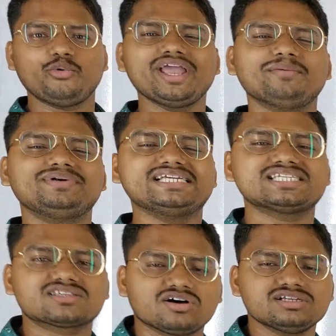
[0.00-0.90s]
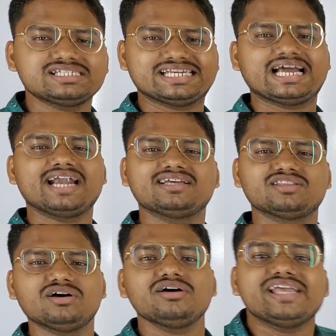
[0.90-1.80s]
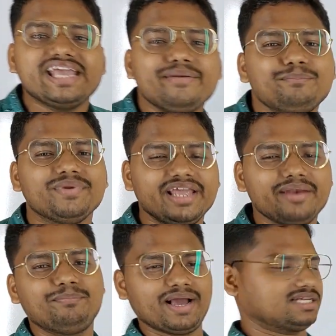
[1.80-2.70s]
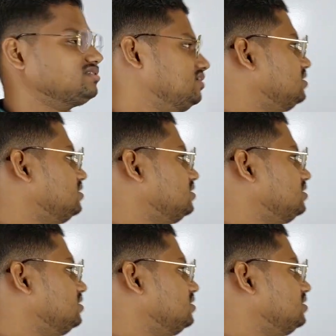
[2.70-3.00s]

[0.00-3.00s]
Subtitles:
we have discussed regarding the infection.